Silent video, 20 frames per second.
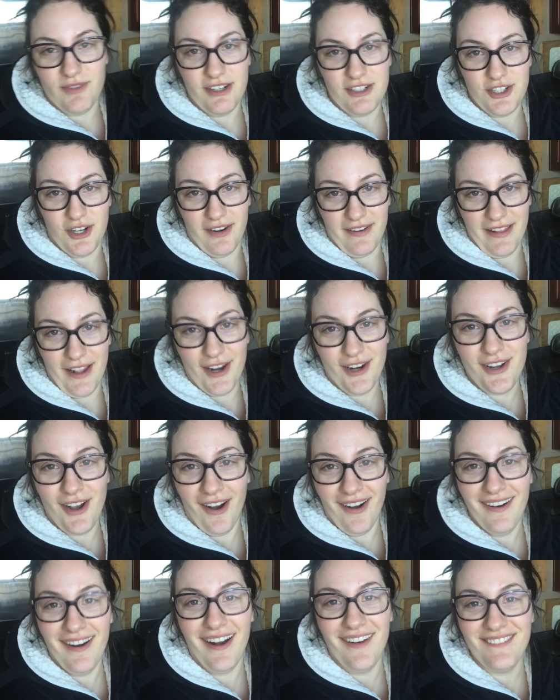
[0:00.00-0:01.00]
return their
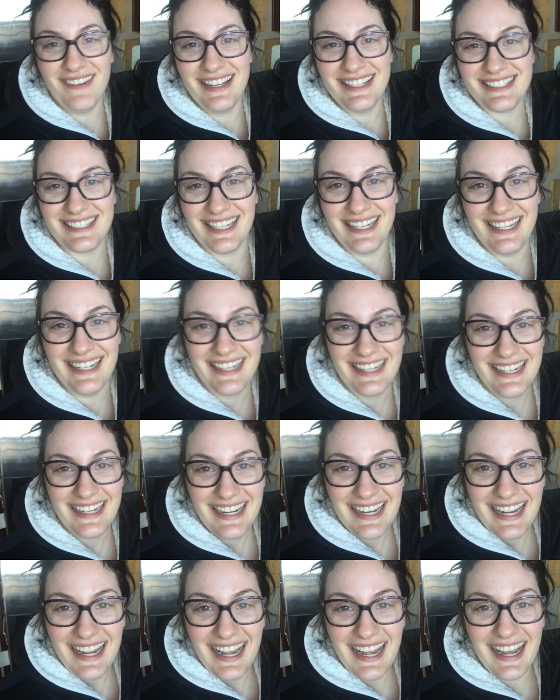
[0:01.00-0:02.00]
car, obviously.
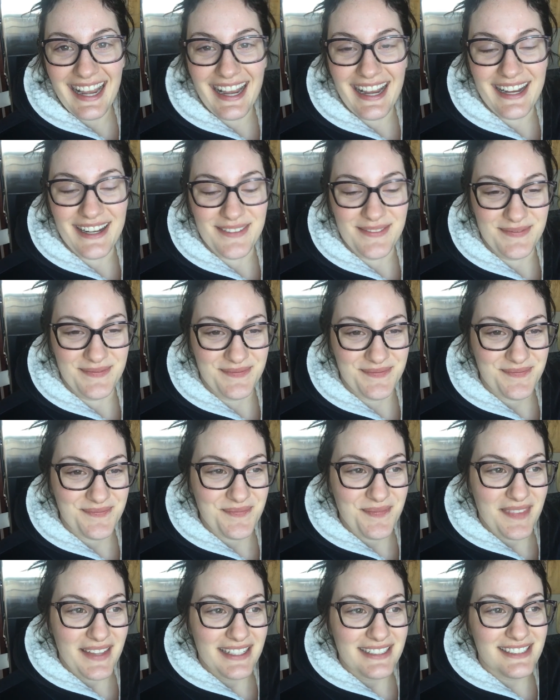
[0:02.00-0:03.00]
Um,
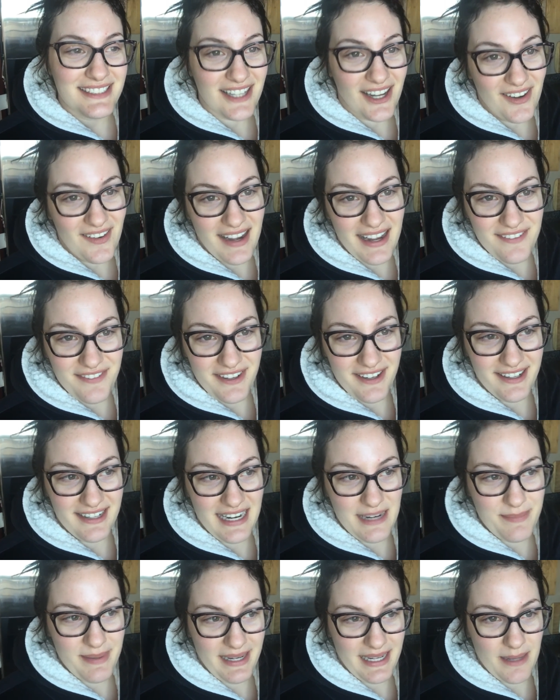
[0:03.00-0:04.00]
so I figured
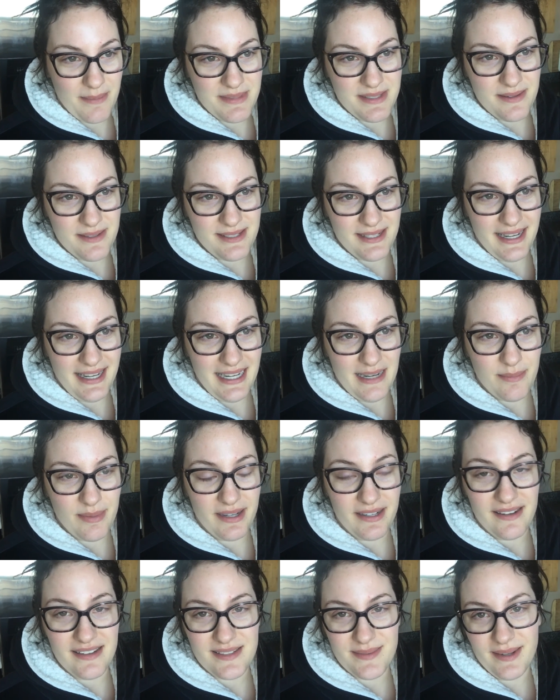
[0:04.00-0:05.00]
I'd bake them zucchini
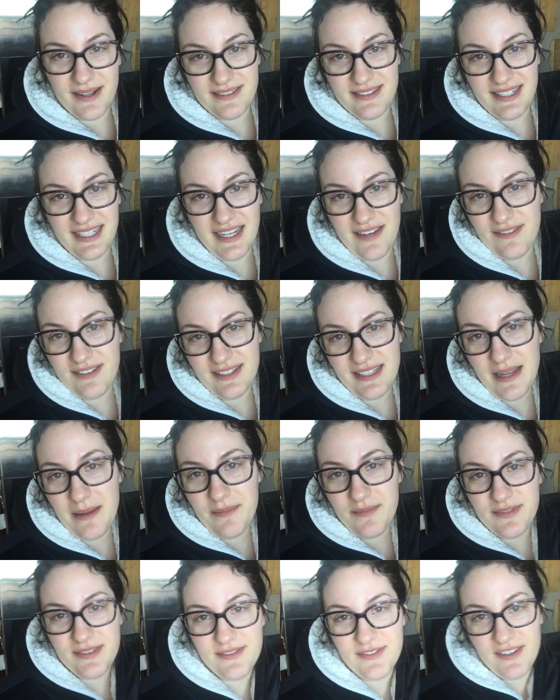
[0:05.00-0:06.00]
bread as well to give to
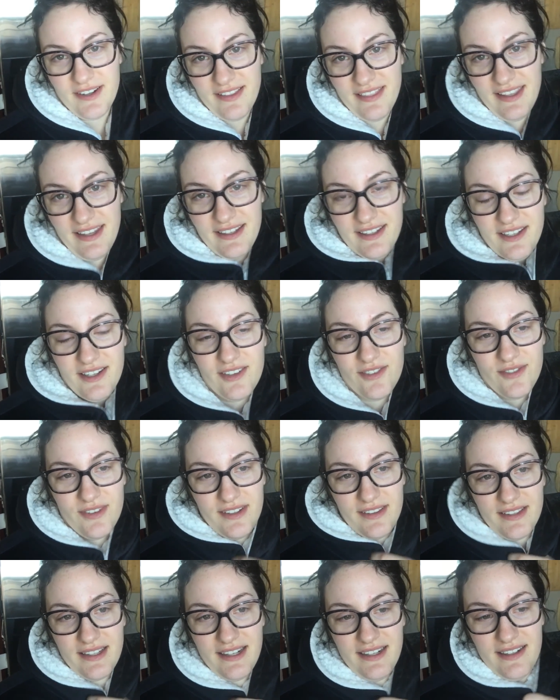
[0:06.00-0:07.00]
them for a thank you for
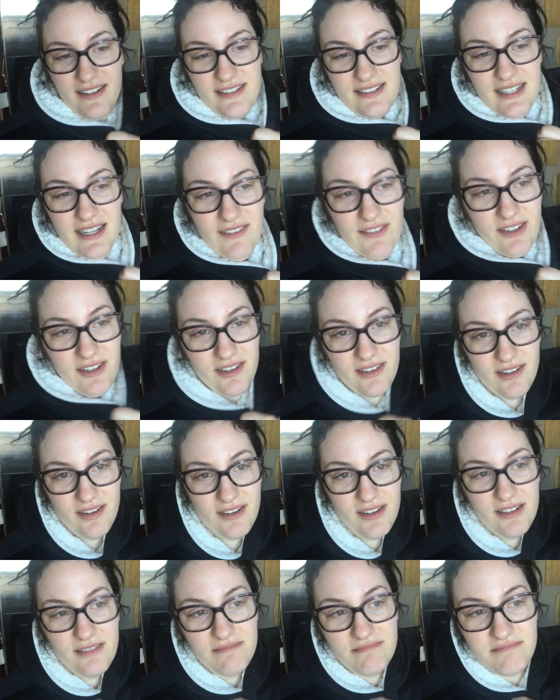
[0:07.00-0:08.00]
letting us have their
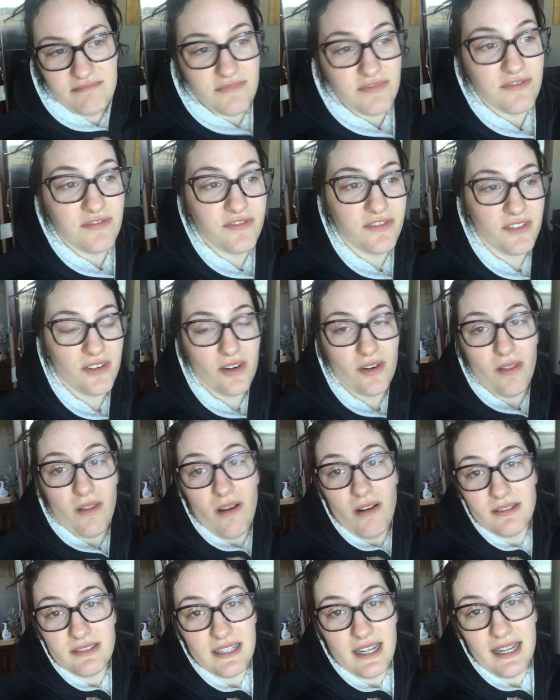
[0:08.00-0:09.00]
car for a
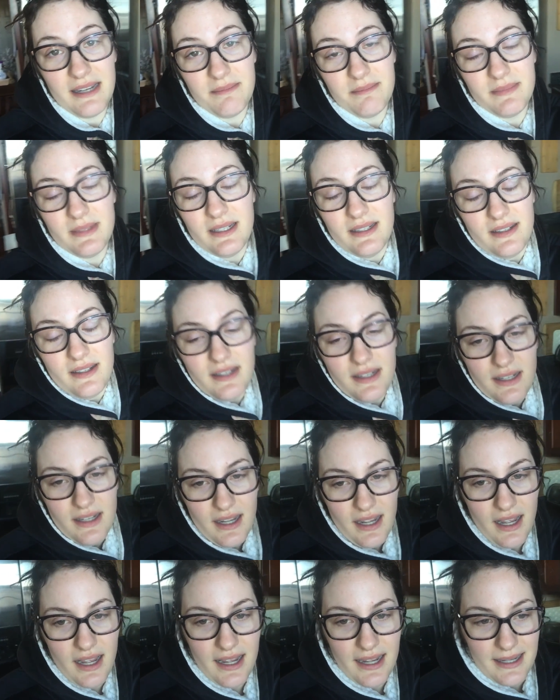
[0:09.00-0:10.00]
long time.
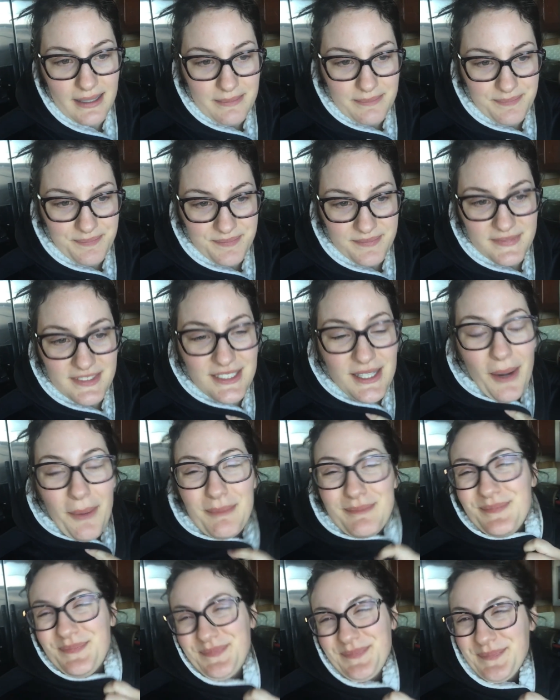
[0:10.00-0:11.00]
Um, so
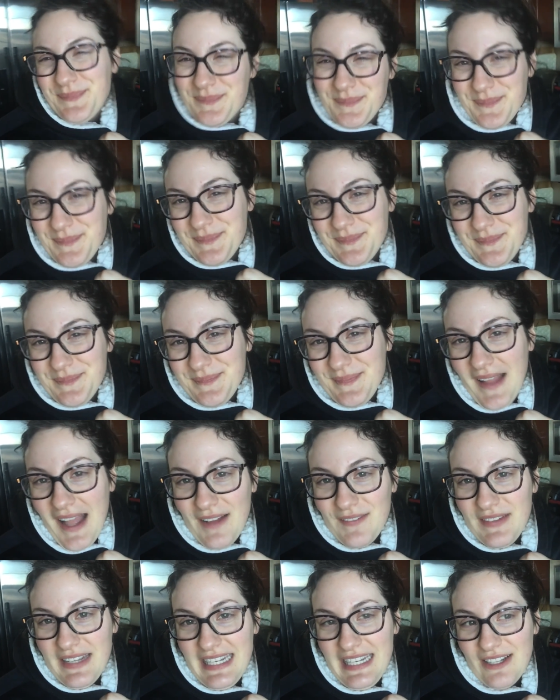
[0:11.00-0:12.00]

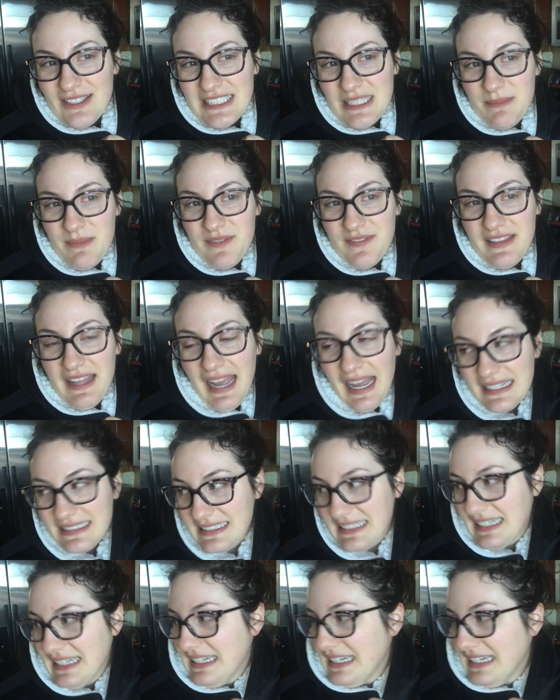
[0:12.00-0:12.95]
I'll video some of that